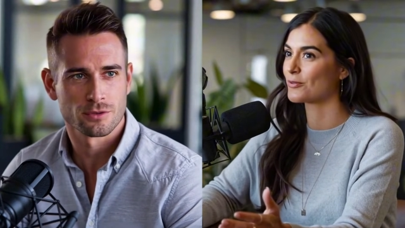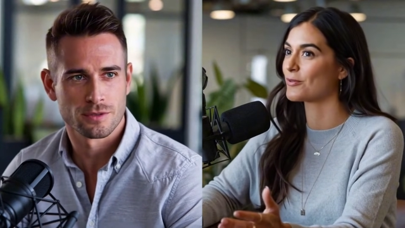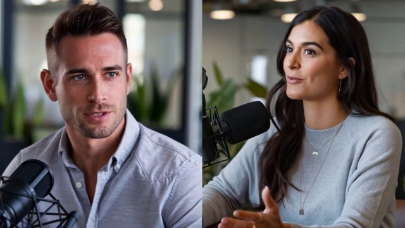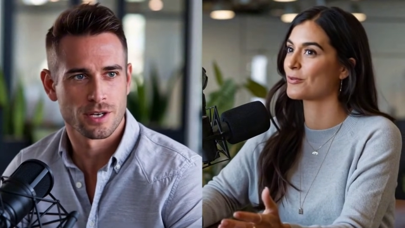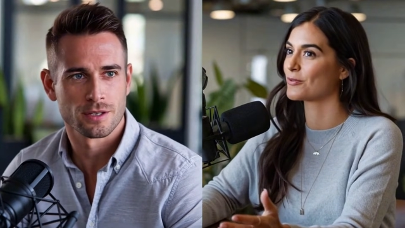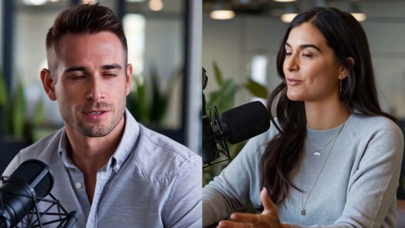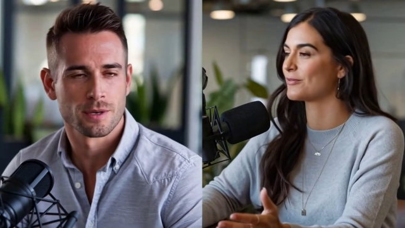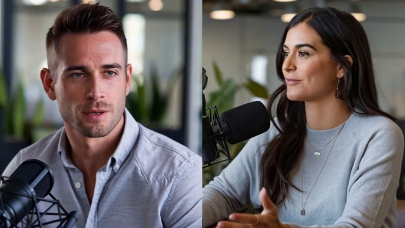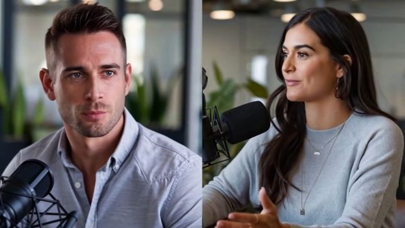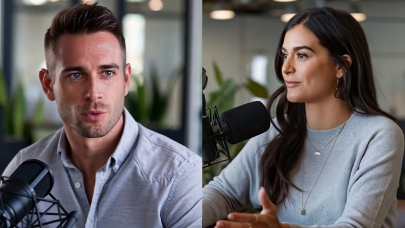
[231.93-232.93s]
Speaker 1: we've been talking
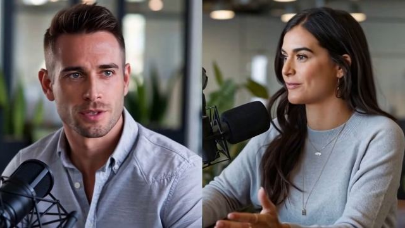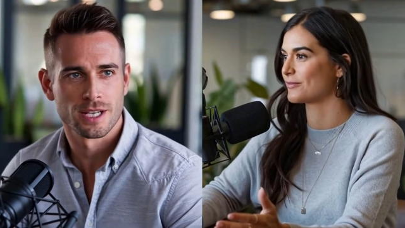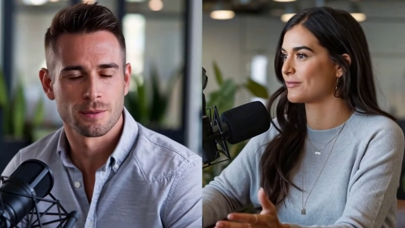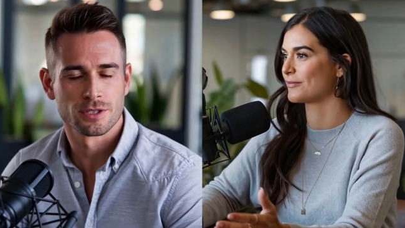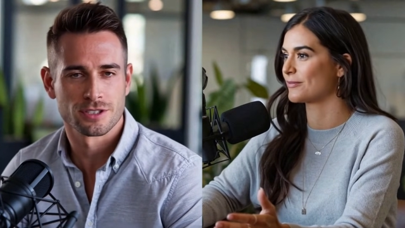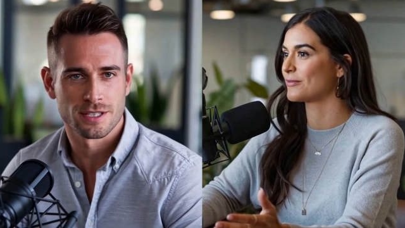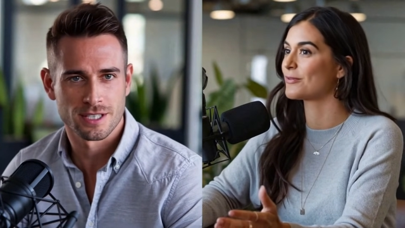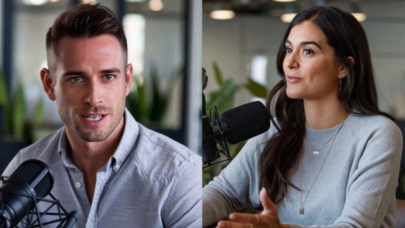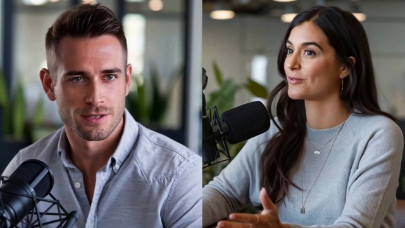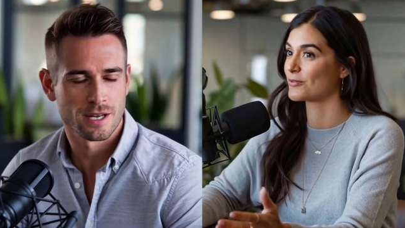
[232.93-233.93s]
about. More damage to the
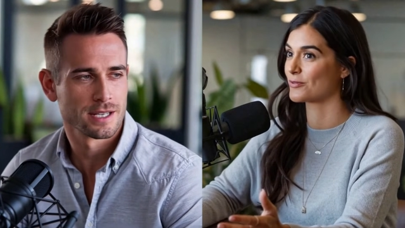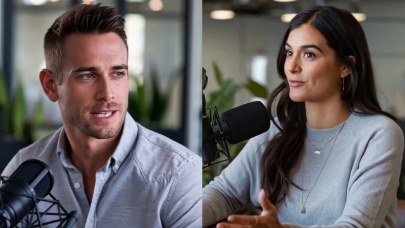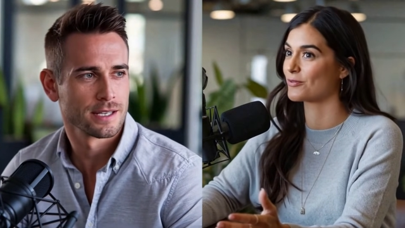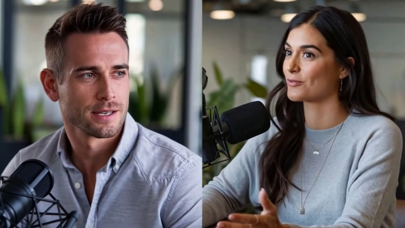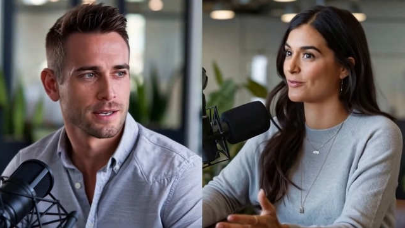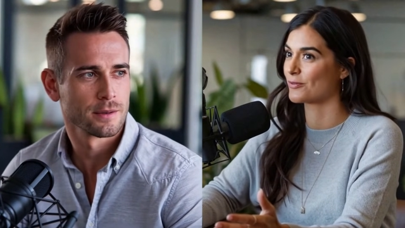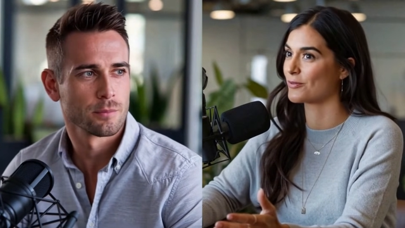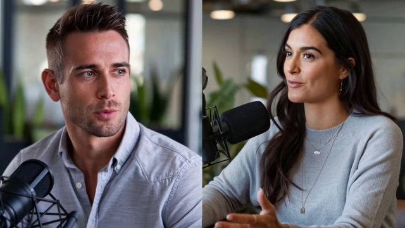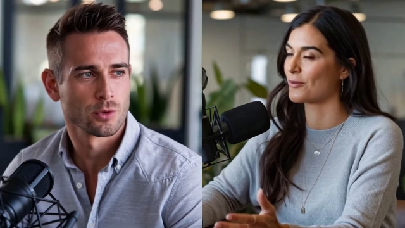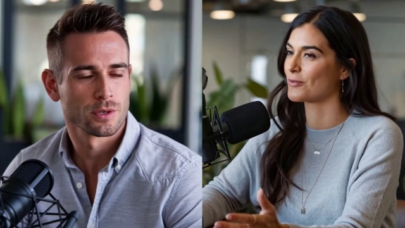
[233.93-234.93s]
gut lining,
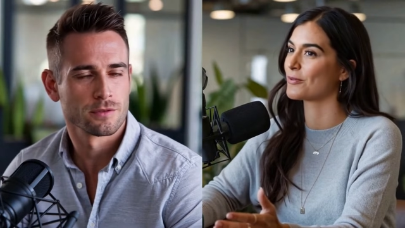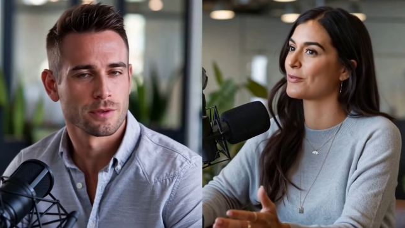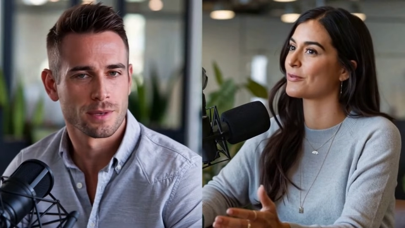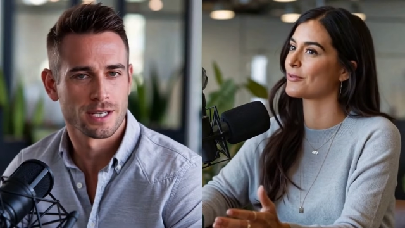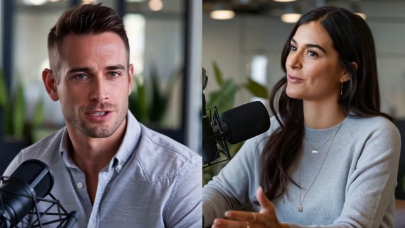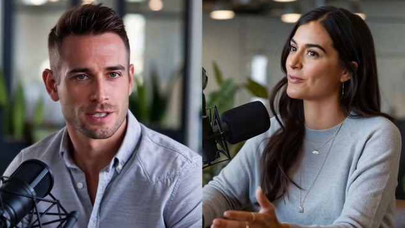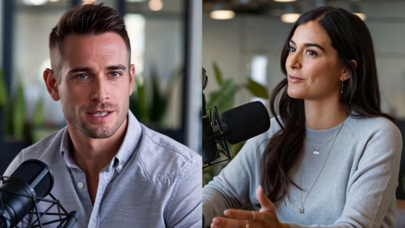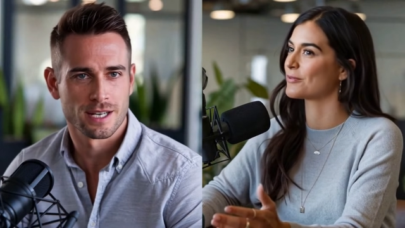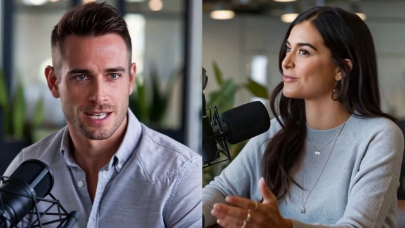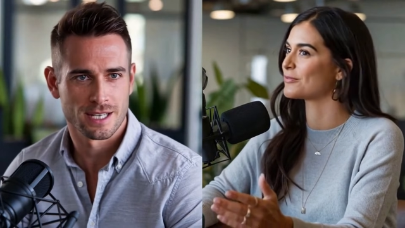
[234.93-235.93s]
more inflammation,
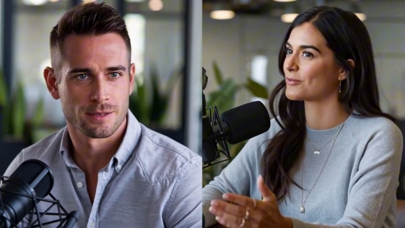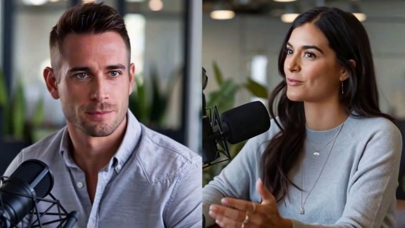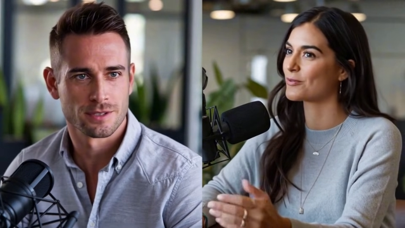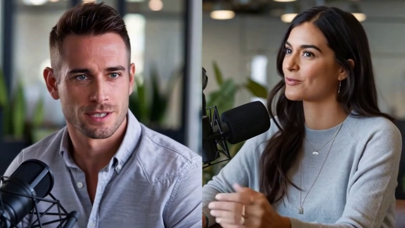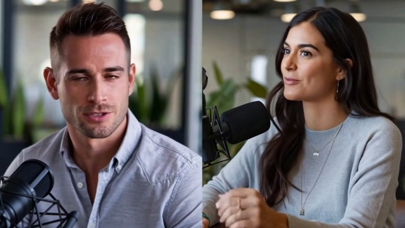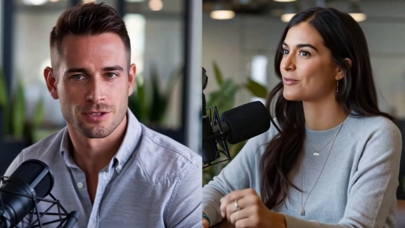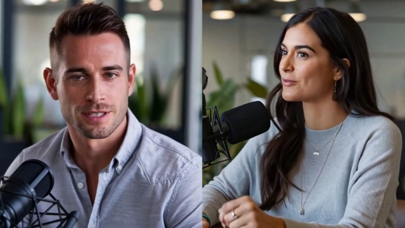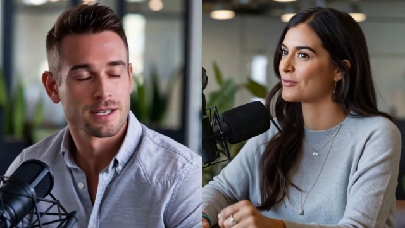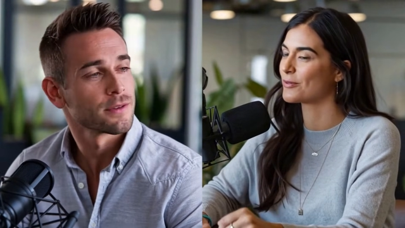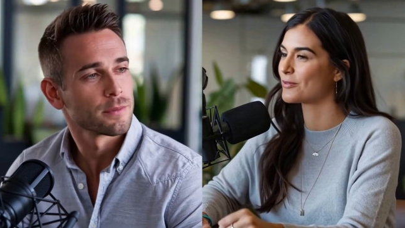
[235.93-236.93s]
and potentially
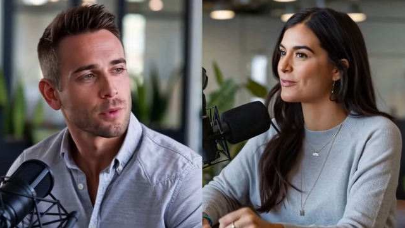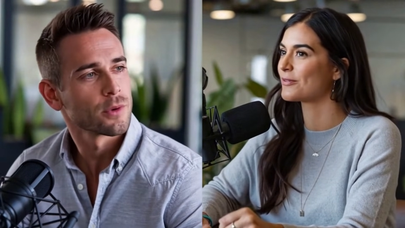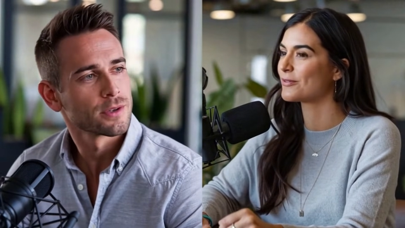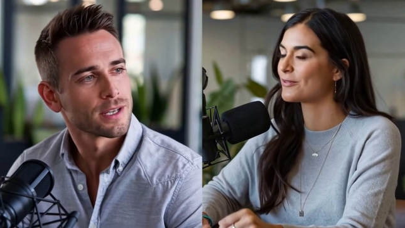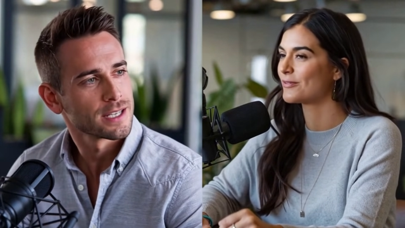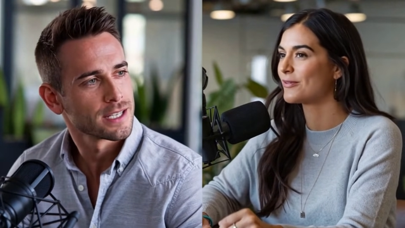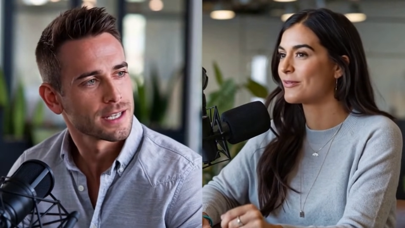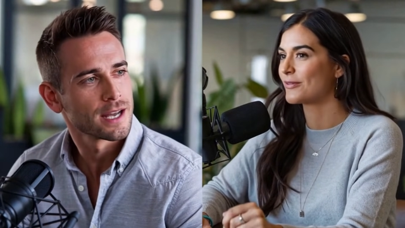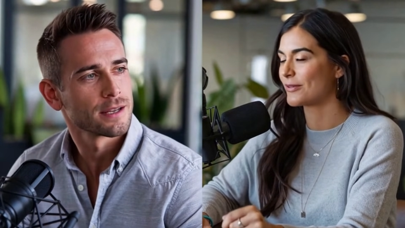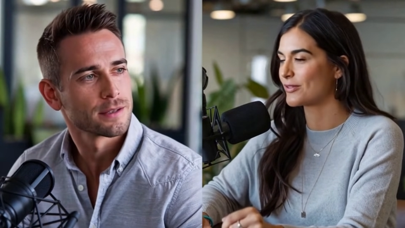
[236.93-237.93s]
even more leaky
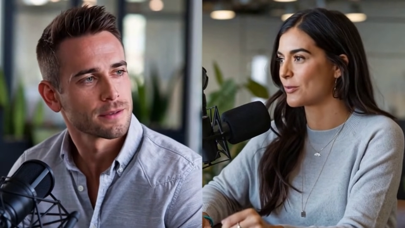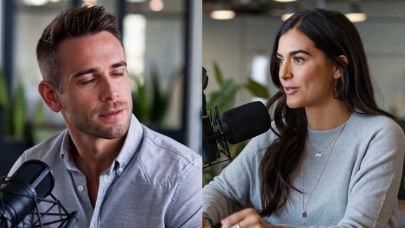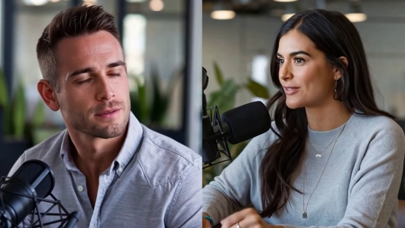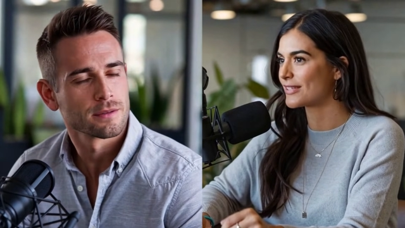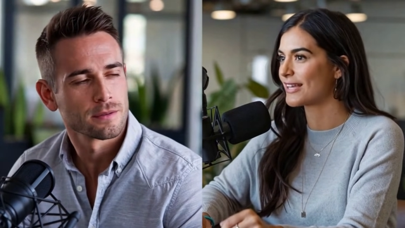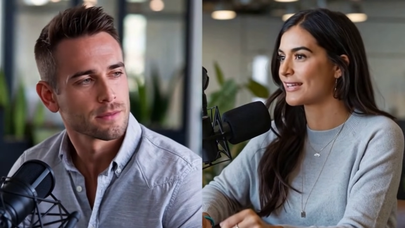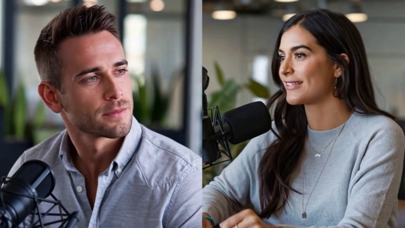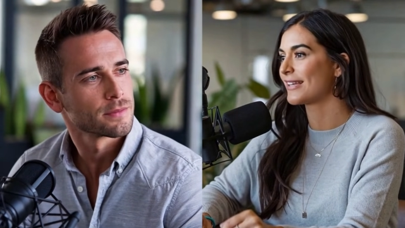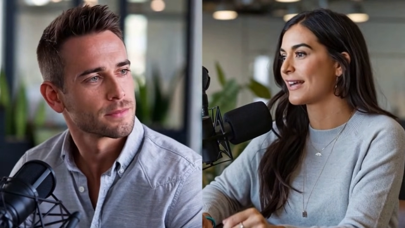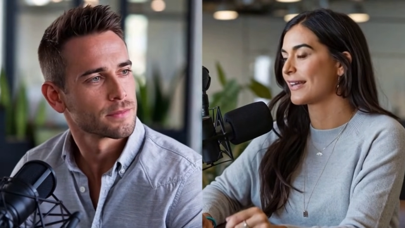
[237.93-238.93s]
gut. So what you're saying is
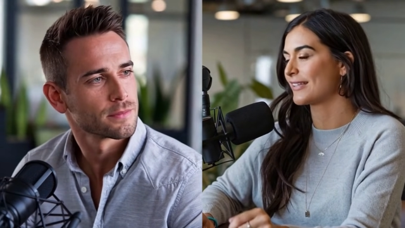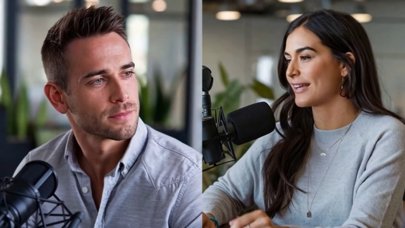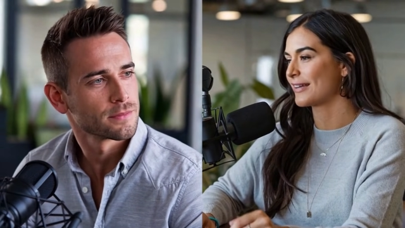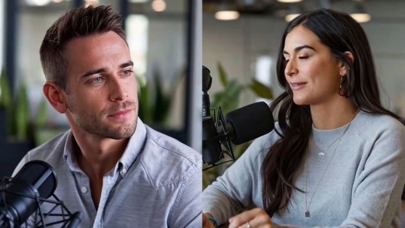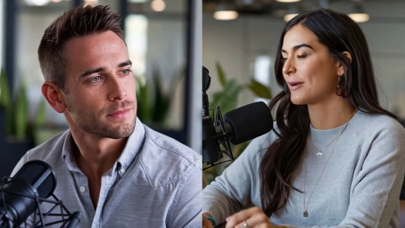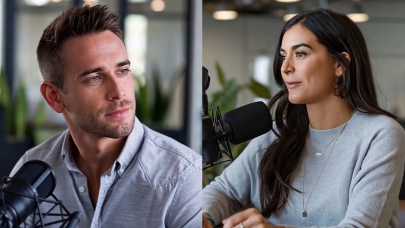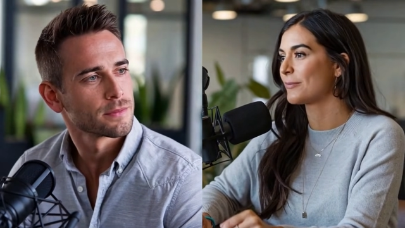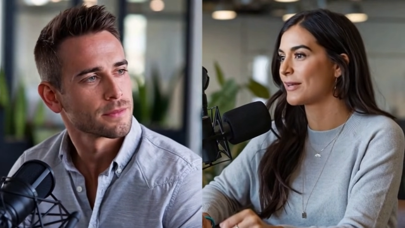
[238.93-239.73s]
that intense mountain